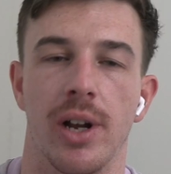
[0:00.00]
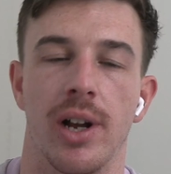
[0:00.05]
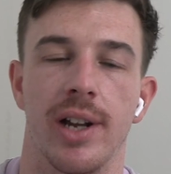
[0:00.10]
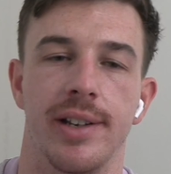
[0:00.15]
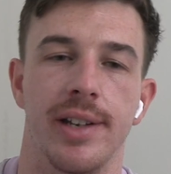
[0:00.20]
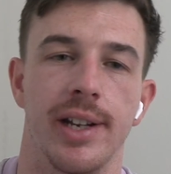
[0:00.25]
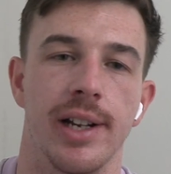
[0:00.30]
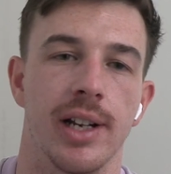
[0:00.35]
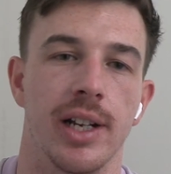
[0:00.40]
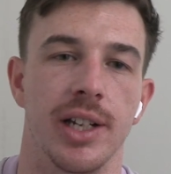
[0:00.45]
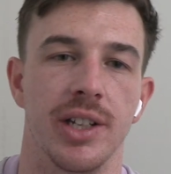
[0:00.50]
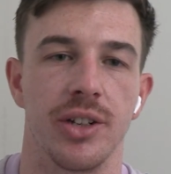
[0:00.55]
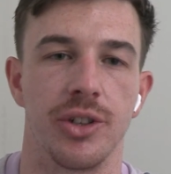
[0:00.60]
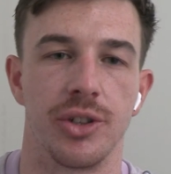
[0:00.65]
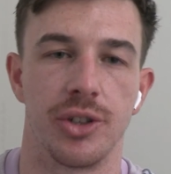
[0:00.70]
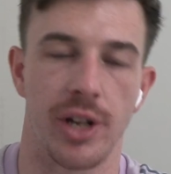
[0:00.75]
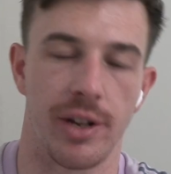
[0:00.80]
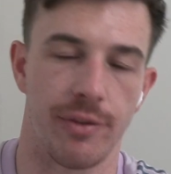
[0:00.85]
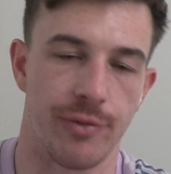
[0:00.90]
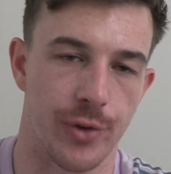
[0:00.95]
Ideally, you
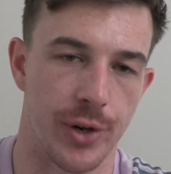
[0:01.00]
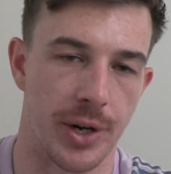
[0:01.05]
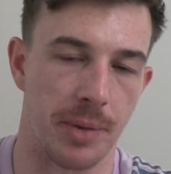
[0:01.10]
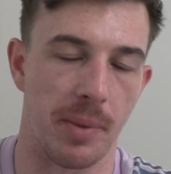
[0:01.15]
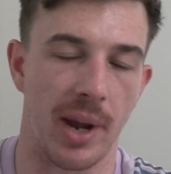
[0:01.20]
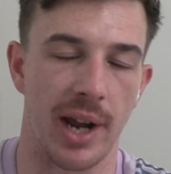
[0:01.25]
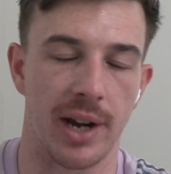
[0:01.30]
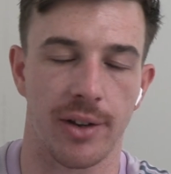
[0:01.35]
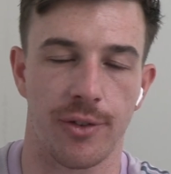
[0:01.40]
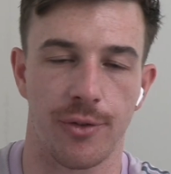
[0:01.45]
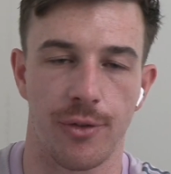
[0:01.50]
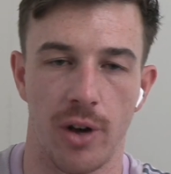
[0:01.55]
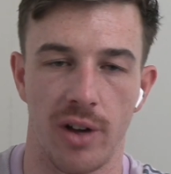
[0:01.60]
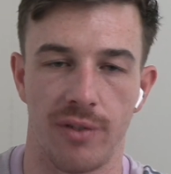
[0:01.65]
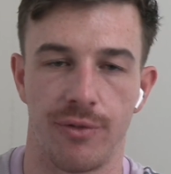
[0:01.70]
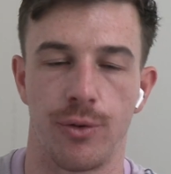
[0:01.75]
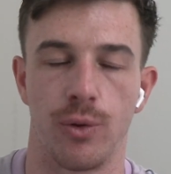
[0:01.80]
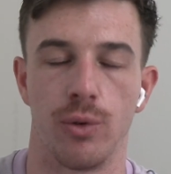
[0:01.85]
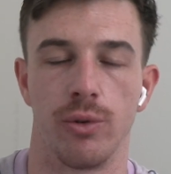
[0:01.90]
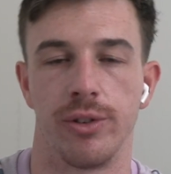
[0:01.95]
should have 3 backs,
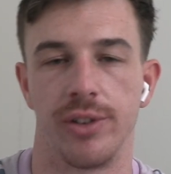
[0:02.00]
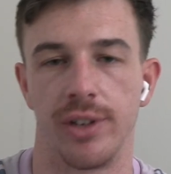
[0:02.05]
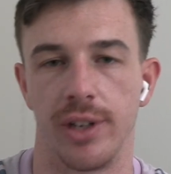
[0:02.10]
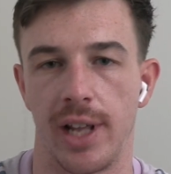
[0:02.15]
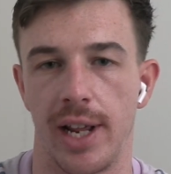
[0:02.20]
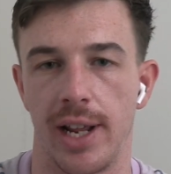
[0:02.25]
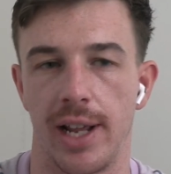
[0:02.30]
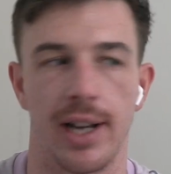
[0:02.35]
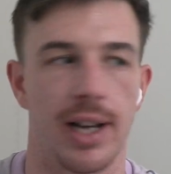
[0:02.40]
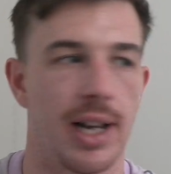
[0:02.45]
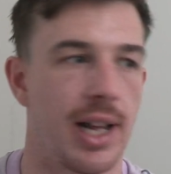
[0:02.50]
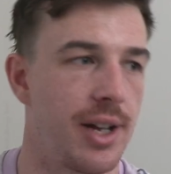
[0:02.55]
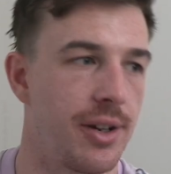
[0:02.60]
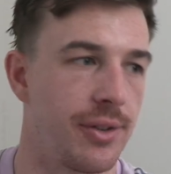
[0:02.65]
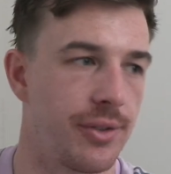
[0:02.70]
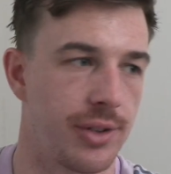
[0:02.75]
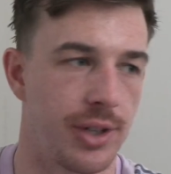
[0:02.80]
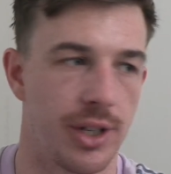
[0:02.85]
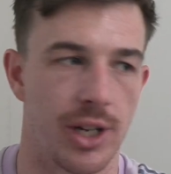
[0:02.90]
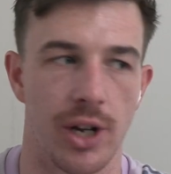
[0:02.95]
5 forwards, and that
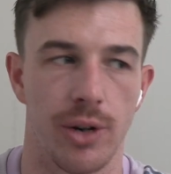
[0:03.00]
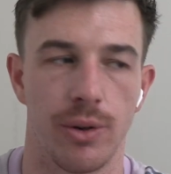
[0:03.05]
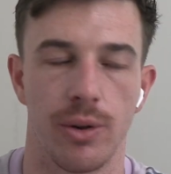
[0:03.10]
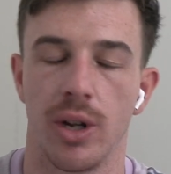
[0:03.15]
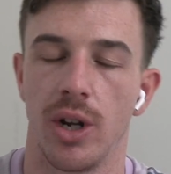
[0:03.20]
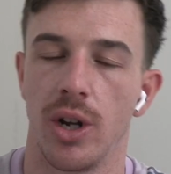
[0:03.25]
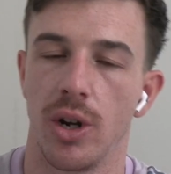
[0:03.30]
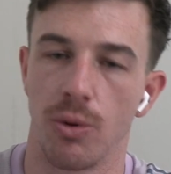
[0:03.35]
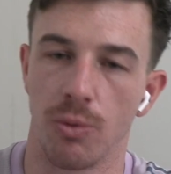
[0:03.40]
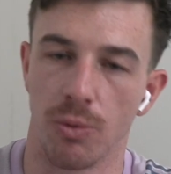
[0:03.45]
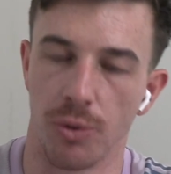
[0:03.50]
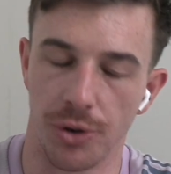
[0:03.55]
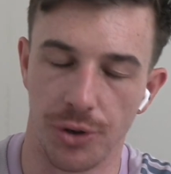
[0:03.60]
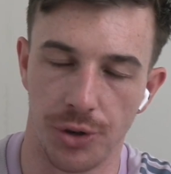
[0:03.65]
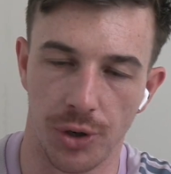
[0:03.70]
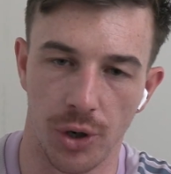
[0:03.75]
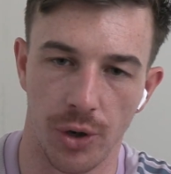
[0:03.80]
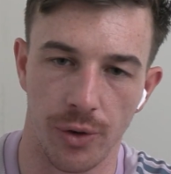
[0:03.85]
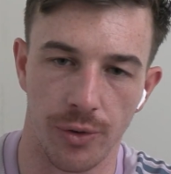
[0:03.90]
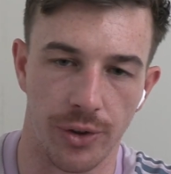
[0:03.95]
allows,
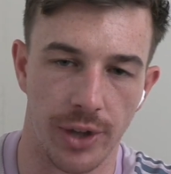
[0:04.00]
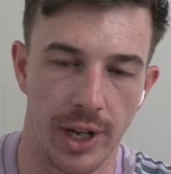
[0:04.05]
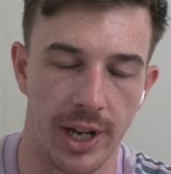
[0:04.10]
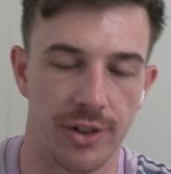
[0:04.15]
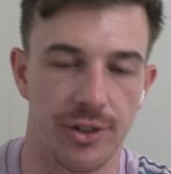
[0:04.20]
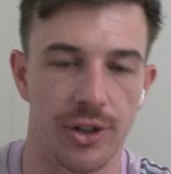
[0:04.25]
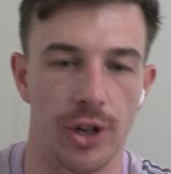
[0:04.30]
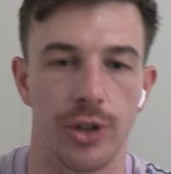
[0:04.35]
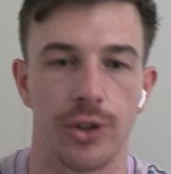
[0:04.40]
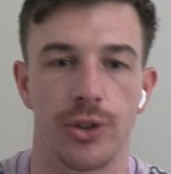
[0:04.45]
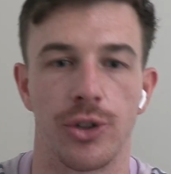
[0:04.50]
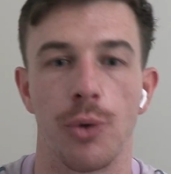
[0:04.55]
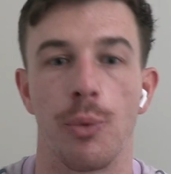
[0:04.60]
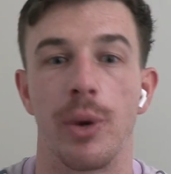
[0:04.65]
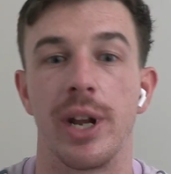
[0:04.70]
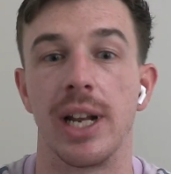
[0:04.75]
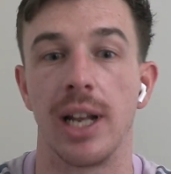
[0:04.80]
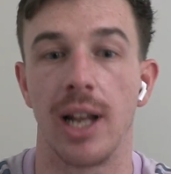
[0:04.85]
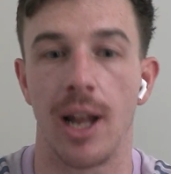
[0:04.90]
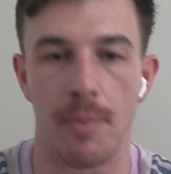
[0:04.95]
reserves there. So do
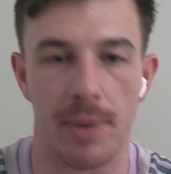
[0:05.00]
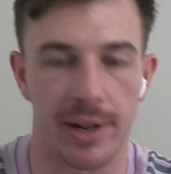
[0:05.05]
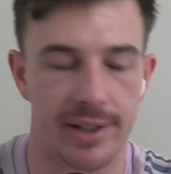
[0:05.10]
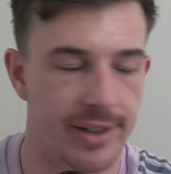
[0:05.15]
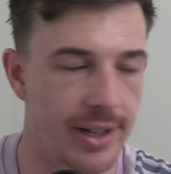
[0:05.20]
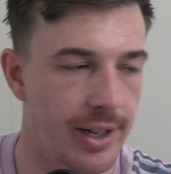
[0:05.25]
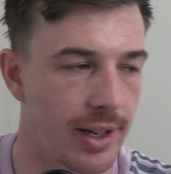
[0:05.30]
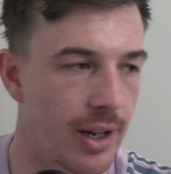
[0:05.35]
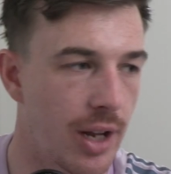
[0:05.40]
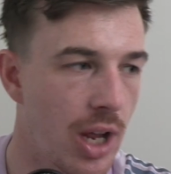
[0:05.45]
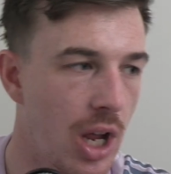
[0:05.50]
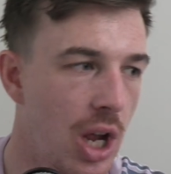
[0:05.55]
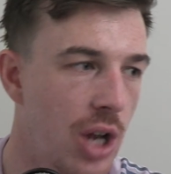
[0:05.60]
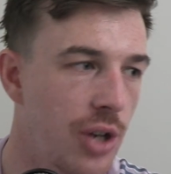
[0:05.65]
we limit it?